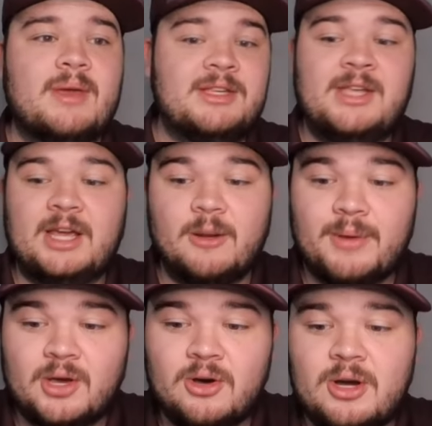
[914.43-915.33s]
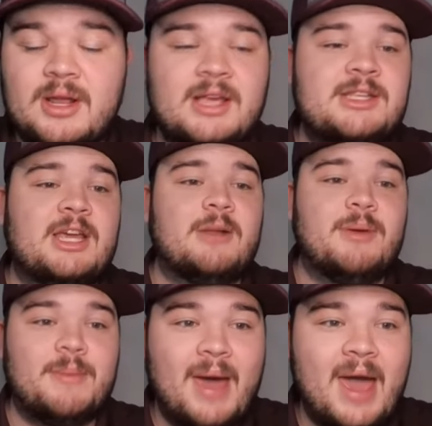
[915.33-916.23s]
Is he going to be good? Is he going to
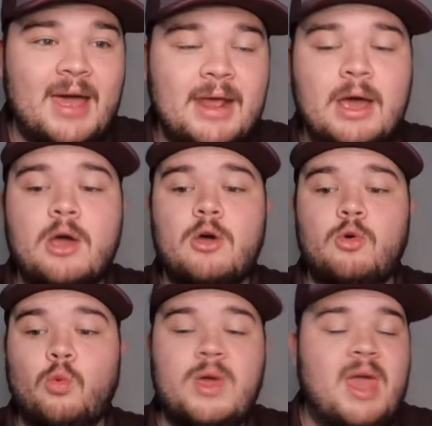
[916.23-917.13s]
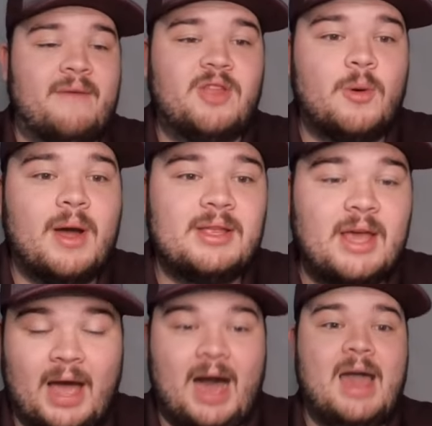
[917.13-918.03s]
be bad? We have no
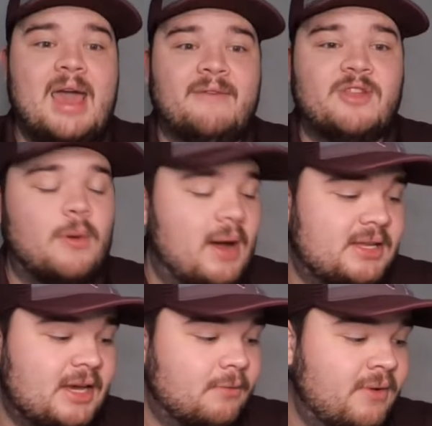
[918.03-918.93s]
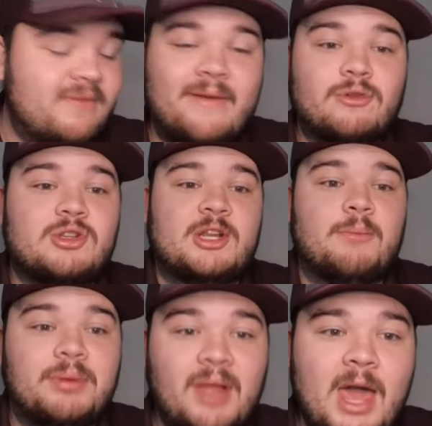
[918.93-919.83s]
idea. I have no idea. We've never seen
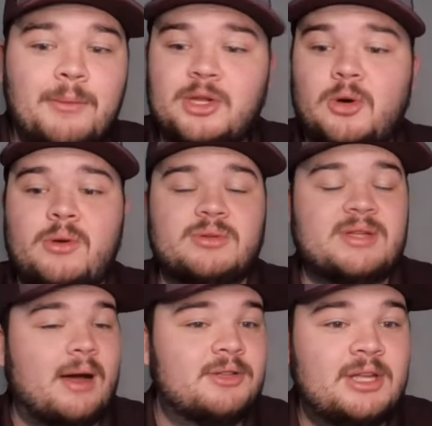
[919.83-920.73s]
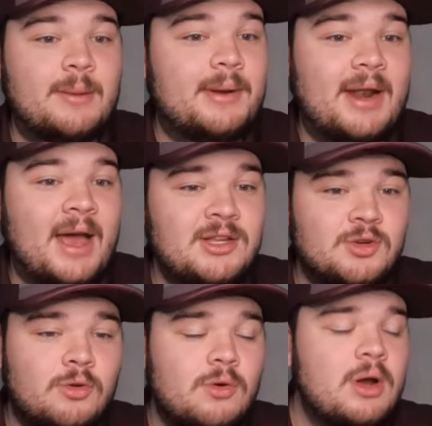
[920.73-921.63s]
him play. We know he was talented coming out of high
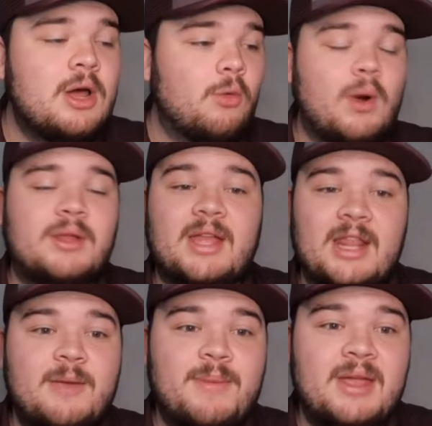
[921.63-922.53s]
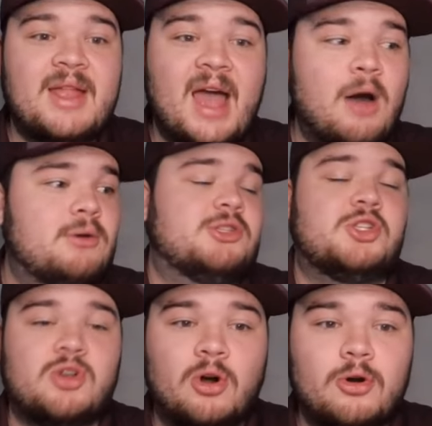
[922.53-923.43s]
school. What can he be now as a
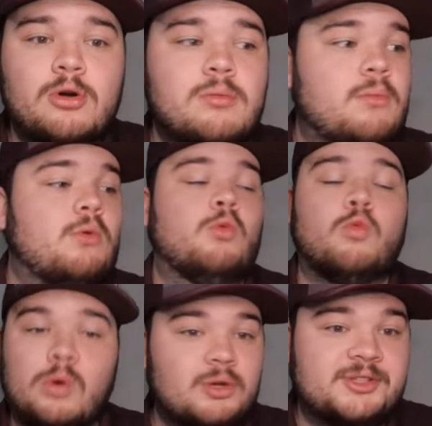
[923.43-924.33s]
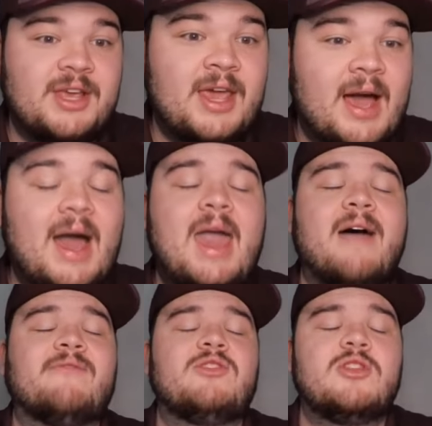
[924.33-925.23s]
starter? We'll see. I
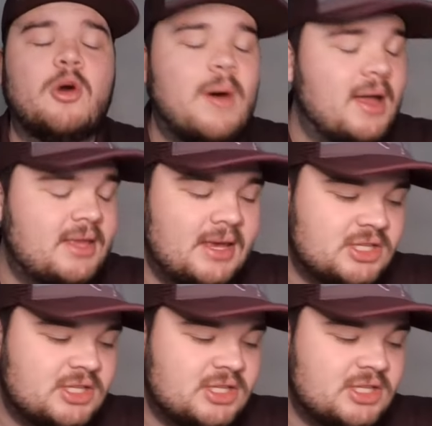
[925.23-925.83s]
have no idea.